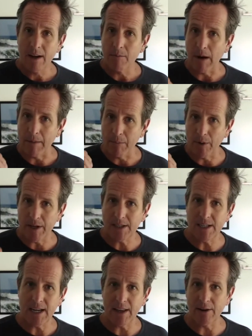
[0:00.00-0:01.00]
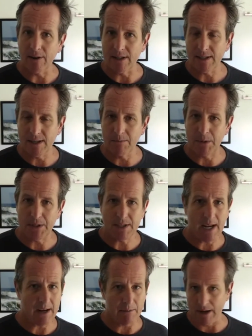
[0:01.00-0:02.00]
by putting together a simple
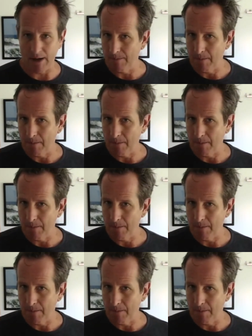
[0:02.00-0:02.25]
statement?